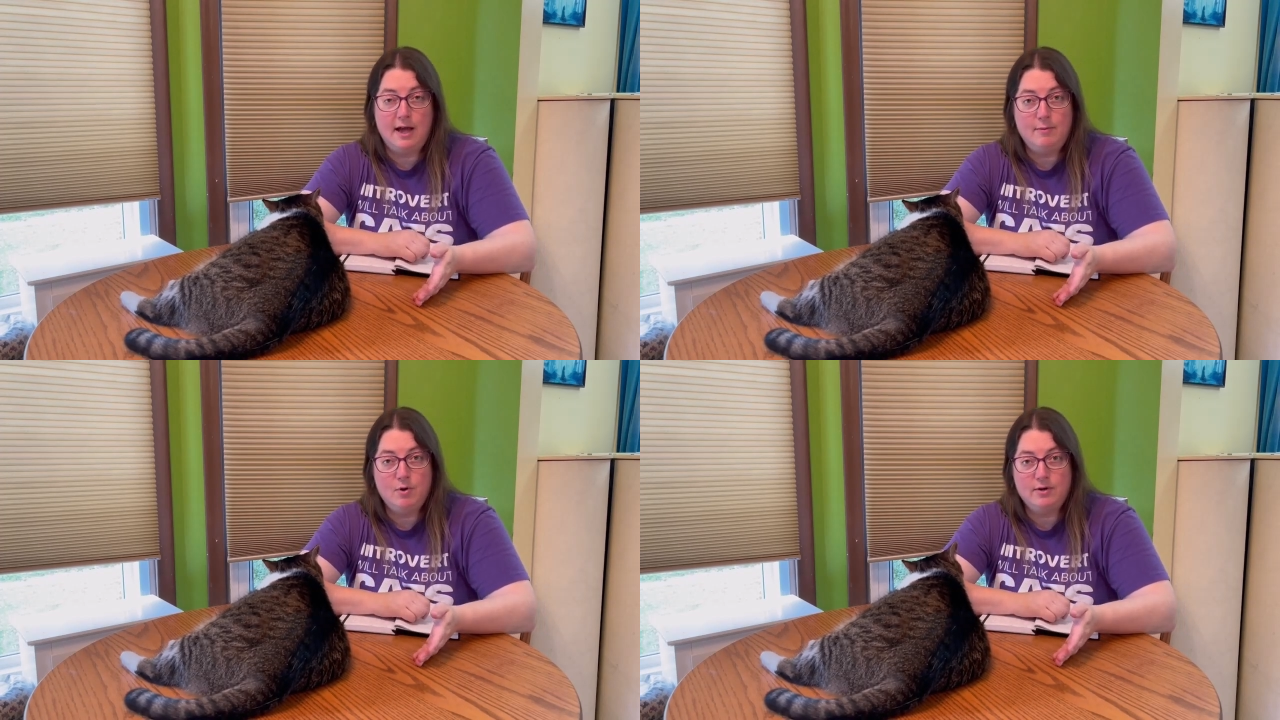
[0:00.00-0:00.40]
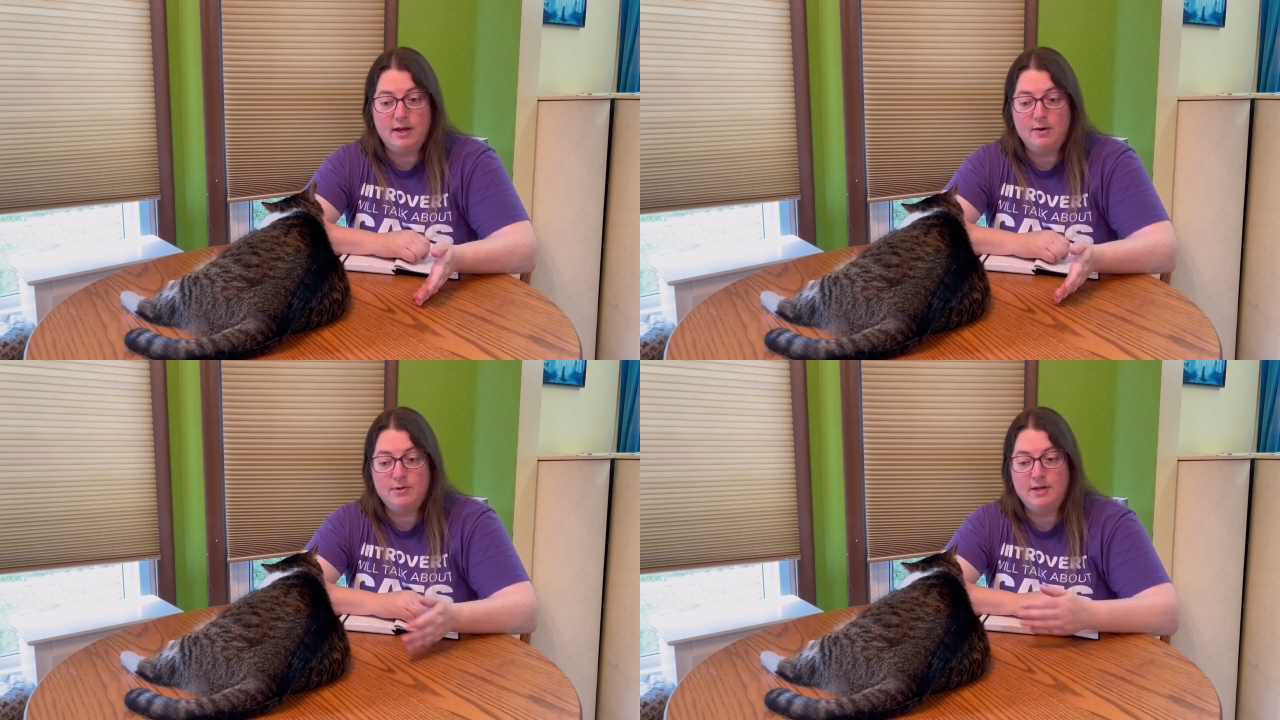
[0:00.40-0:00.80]
I'm
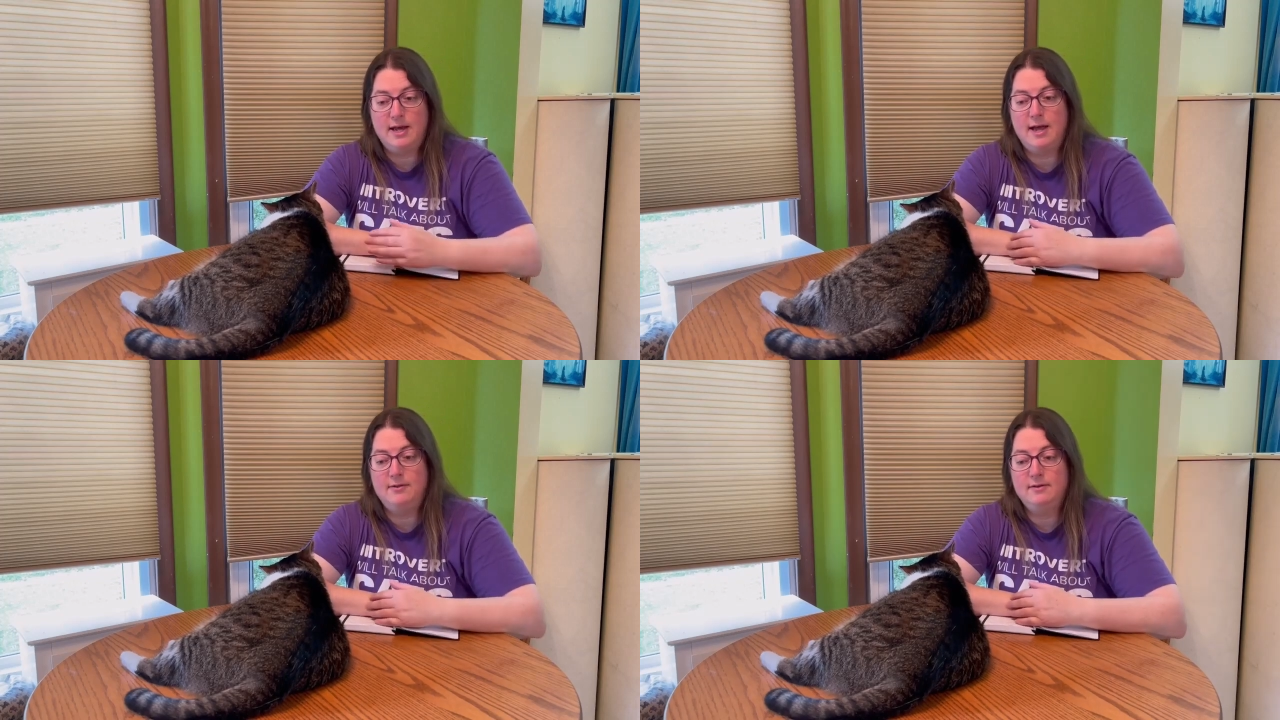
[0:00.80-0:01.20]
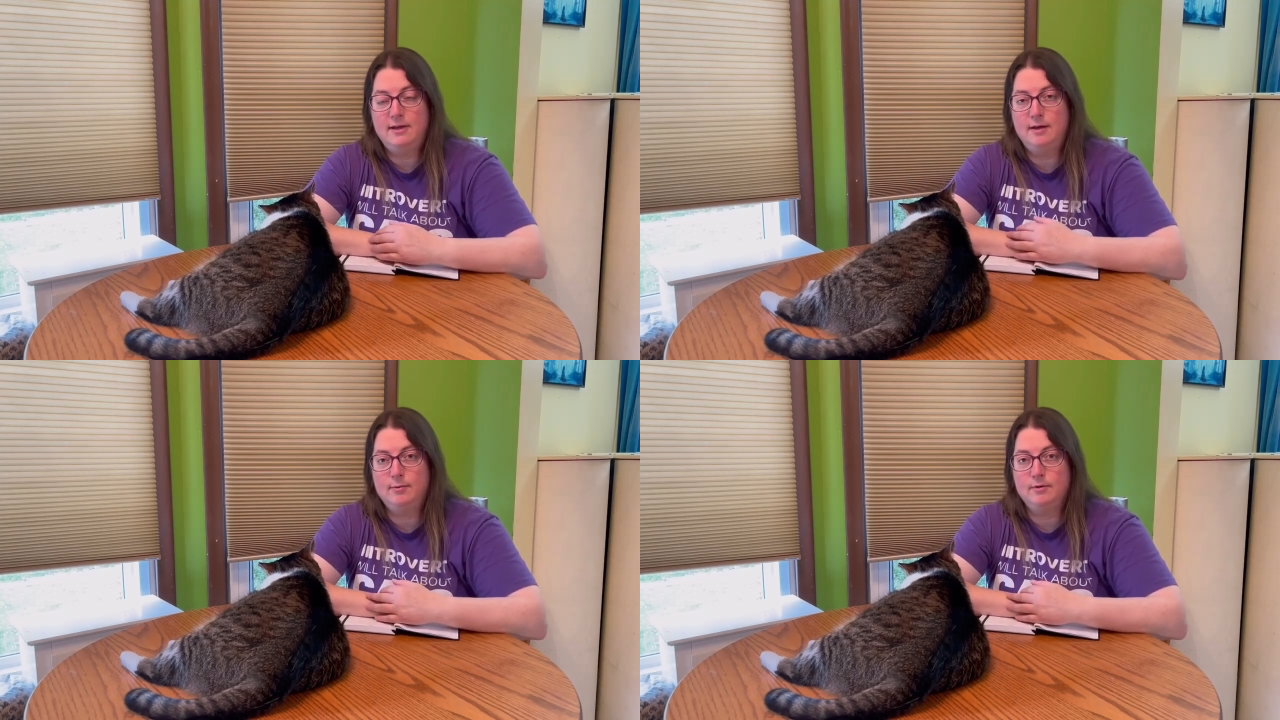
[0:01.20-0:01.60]
okay with a cat on the
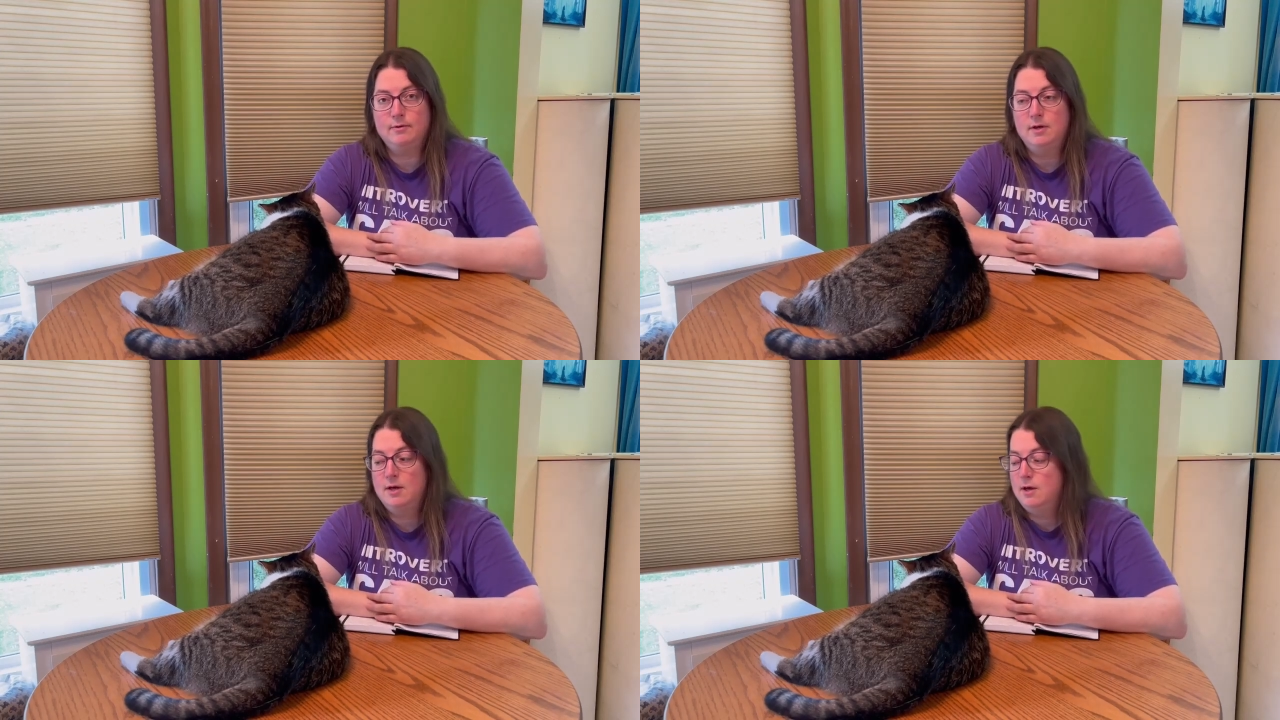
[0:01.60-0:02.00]
table.